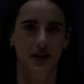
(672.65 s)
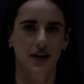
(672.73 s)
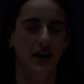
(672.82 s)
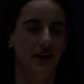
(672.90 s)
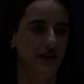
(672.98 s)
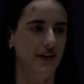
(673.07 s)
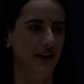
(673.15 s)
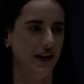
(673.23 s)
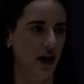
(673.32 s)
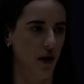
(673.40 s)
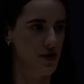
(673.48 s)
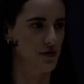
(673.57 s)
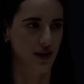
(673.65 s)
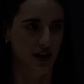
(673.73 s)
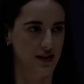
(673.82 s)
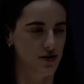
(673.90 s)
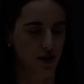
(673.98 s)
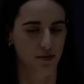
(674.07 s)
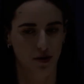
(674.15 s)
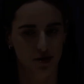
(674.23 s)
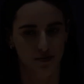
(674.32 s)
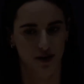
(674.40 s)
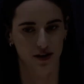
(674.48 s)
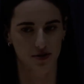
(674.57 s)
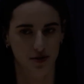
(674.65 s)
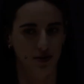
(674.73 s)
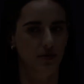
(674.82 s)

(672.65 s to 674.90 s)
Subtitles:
You don't sign Stephen Curry and tell him to